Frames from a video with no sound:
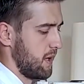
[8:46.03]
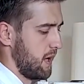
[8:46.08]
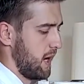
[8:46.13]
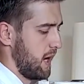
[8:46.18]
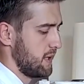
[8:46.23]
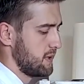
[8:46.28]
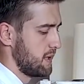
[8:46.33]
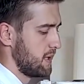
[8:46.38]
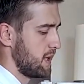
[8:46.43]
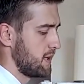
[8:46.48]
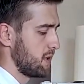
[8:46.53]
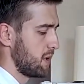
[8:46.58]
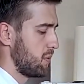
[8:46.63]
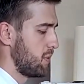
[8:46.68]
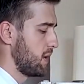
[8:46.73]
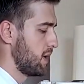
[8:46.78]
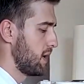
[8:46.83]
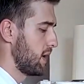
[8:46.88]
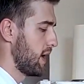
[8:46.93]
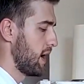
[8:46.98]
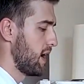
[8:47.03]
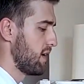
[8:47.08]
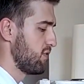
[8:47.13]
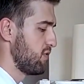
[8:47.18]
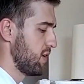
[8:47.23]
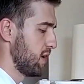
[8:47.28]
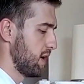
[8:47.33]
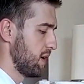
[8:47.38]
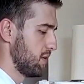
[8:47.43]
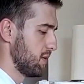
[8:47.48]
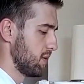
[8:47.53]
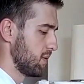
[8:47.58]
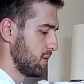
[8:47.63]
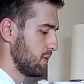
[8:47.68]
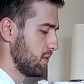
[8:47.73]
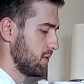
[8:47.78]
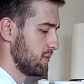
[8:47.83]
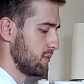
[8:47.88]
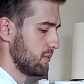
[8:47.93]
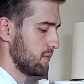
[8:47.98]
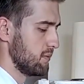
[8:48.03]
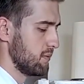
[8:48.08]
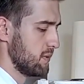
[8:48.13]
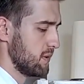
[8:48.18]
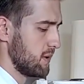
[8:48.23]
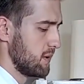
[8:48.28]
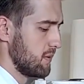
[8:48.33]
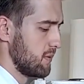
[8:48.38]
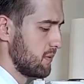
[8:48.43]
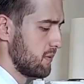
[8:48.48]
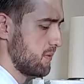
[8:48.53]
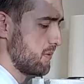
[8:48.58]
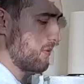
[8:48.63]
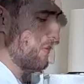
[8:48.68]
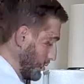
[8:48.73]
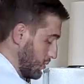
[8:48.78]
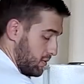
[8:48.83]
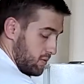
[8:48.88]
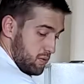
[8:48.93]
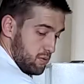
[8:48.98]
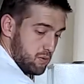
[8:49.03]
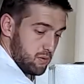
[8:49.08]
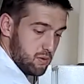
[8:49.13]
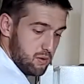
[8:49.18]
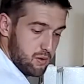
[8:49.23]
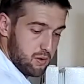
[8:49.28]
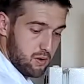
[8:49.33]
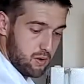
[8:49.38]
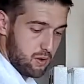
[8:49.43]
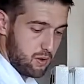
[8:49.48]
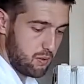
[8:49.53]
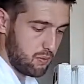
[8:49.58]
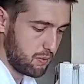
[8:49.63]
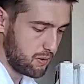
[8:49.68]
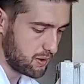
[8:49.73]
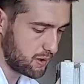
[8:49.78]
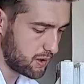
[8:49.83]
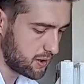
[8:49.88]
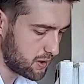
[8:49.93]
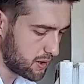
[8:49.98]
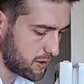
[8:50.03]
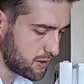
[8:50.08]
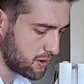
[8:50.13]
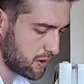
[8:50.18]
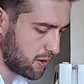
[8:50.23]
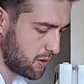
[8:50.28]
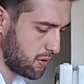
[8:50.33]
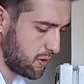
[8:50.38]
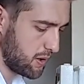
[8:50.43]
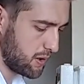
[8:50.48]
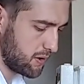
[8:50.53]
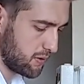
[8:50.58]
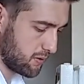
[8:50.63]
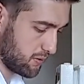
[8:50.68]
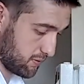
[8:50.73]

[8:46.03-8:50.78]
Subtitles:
add another 1.5 ladle, yeah? When the tenderloin